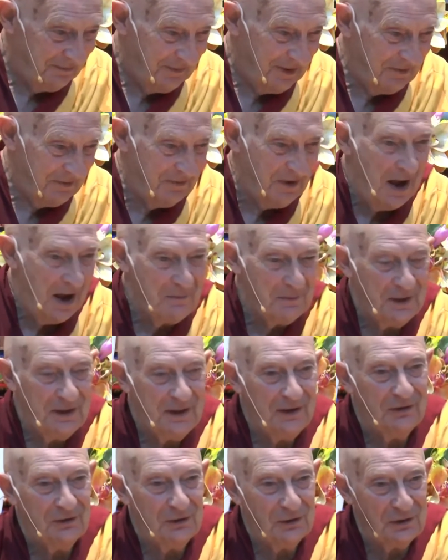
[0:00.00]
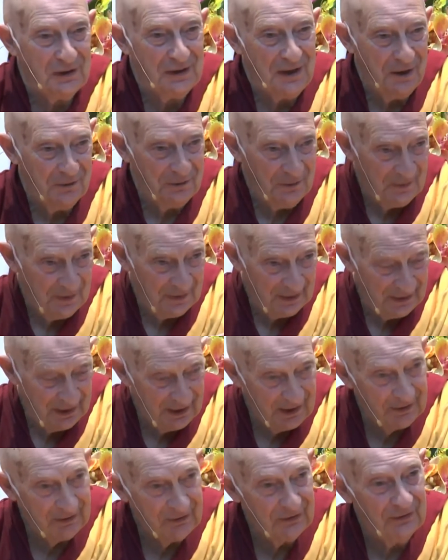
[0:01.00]
families looking after the
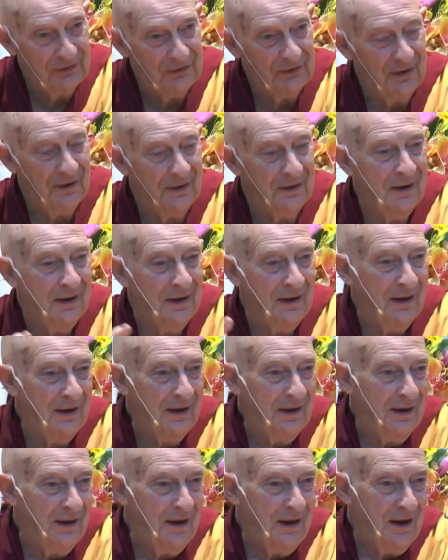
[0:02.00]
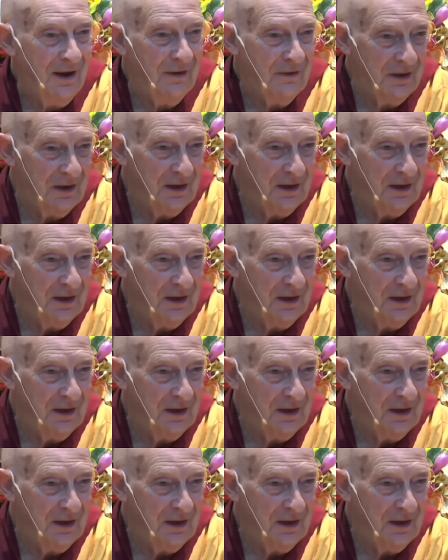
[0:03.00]
kids, and the